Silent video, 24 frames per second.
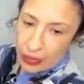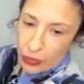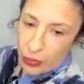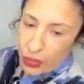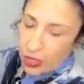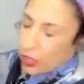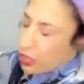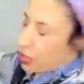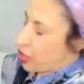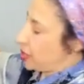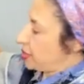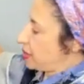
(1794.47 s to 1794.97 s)

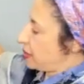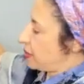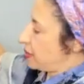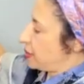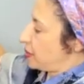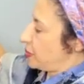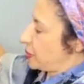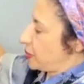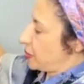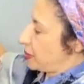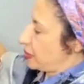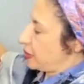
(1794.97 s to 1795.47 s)
Which
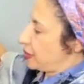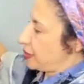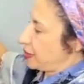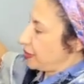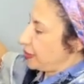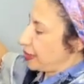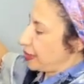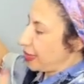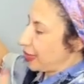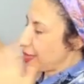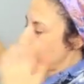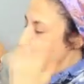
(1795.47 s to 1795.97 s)
is
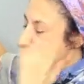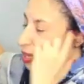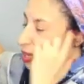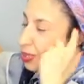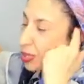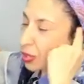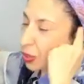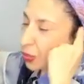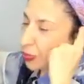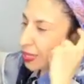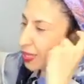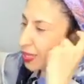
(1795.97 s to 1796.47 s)

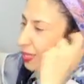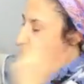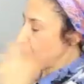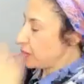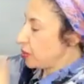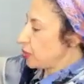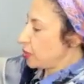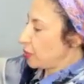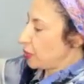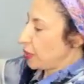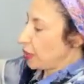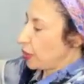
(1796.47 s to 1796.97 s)
not so easy
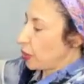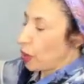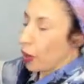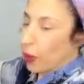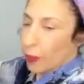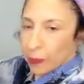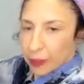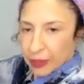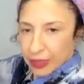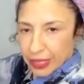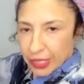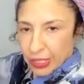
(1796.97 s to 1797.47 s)
to
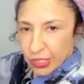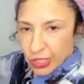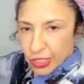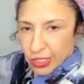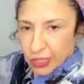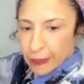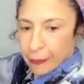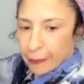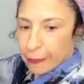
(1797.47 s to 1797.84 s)
accomplish,